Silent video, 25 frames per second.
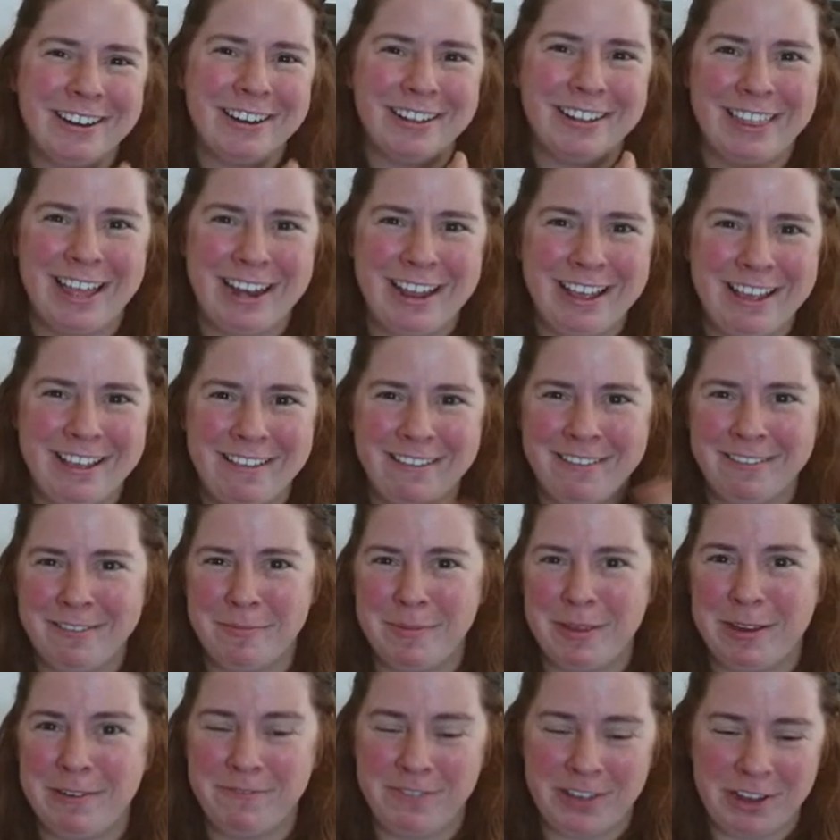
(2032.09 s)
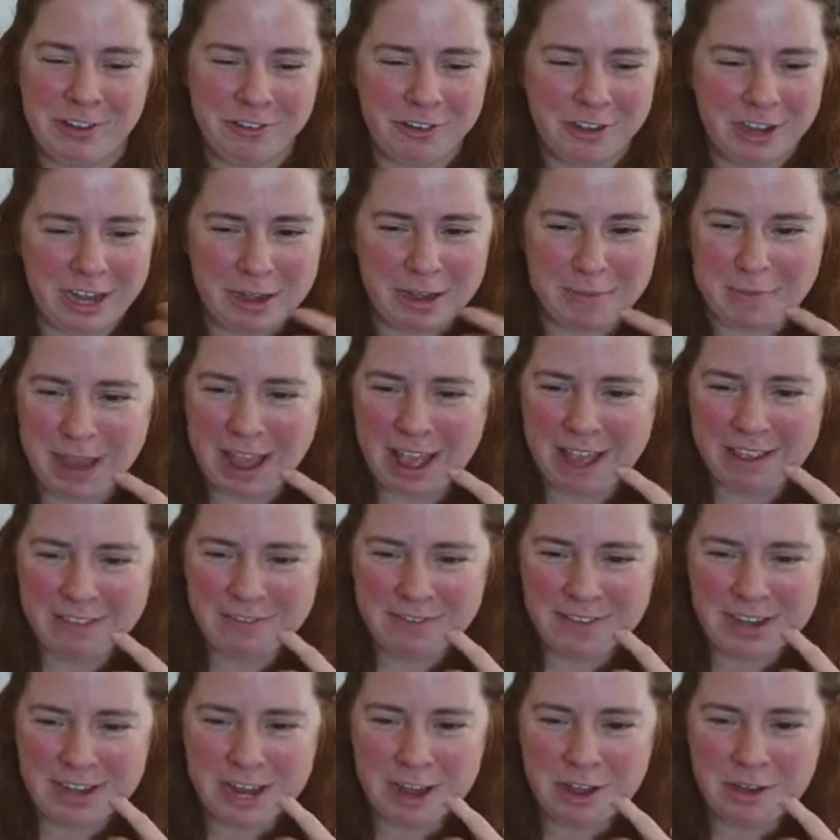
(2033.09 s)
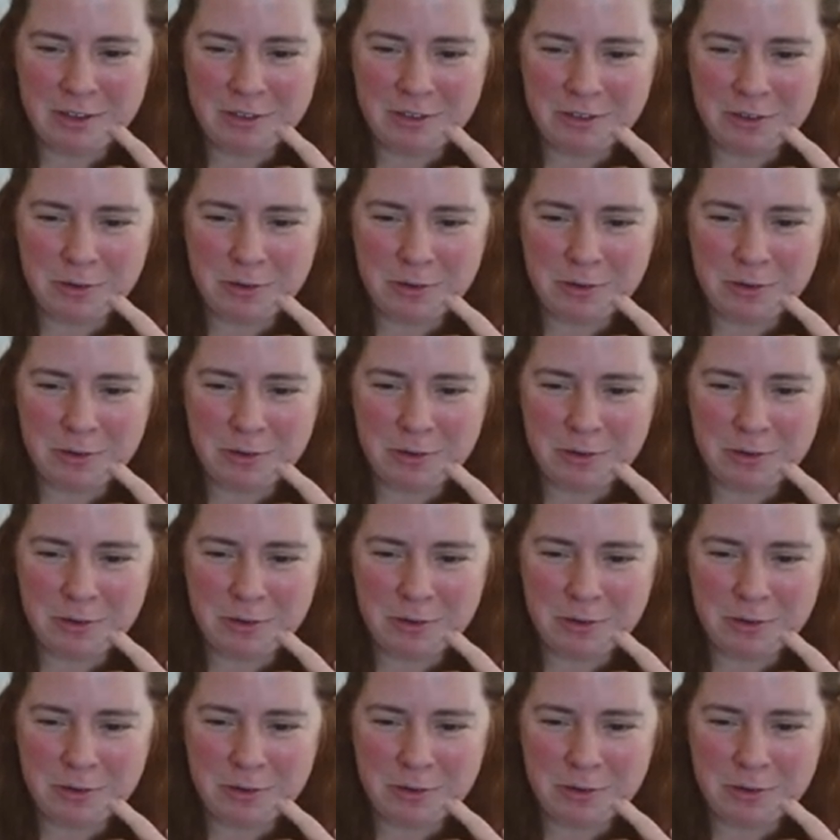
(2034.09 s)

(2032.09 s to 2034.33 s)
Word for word: that has been featured in past videos